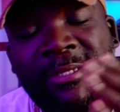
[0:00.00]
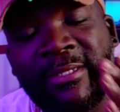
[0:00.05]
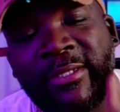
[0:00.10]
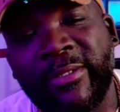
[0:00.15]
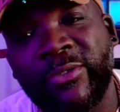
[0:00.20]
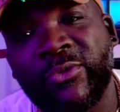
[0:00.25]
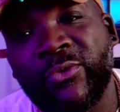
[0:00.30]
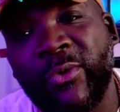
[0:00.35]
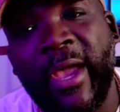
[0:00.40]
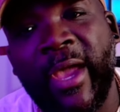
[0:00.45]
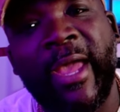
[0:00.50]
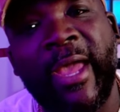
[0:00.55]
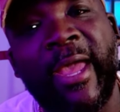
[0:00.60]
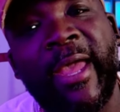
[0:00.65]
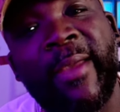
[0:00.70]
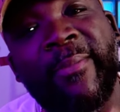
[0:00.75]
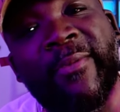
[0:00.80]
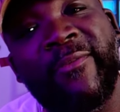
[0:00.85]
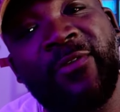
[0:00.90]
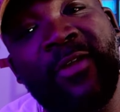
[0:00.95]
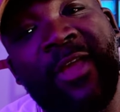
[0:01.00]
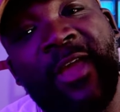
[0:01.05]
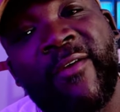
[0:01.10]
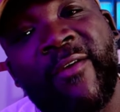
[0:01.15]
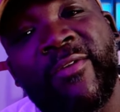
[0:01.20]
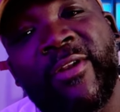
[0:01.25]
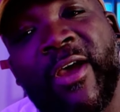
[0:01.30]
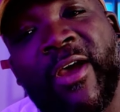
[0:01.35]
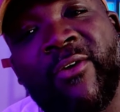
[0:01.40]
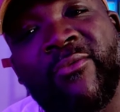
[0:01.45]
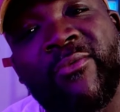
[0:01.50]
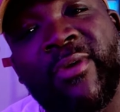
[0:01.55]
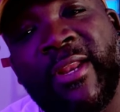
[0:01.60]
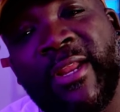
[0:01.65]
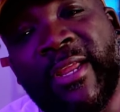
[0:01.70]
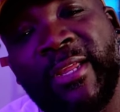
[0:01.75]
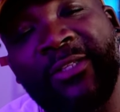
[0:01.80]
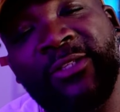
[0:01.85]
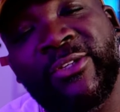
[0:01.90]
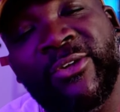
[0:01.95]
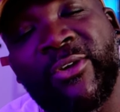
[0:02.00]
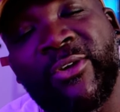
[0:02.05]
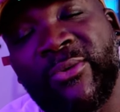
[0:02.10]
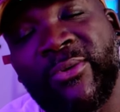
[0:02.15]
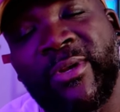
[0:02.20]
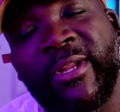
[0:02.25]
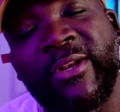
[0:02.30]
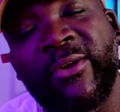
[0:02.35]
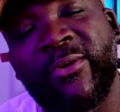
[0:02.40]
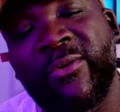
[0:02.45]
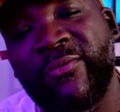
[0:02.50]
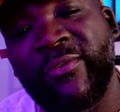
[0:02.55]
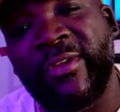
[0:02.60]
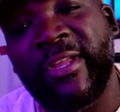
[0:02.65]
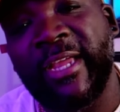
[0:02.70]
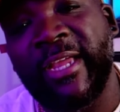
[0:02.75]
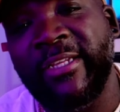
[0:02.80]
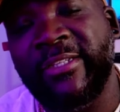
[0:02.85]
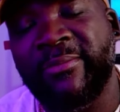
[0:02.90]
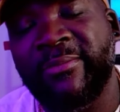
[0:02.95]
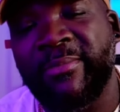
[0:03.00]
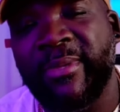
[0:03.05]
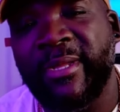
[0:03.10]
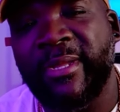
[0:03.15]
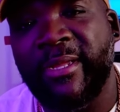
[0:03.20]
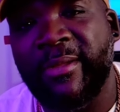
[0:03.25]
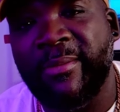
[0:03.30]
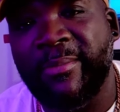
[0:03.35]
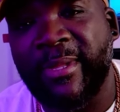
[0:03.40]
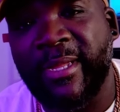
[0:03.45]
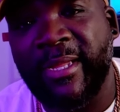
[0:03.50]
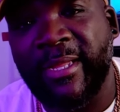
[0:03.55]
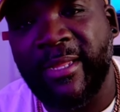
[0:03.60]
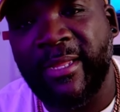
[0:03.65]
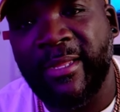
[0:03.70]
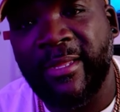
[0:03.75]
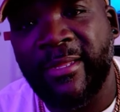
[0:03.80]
subscribe if you haven't already, and turn on that notification bell, man.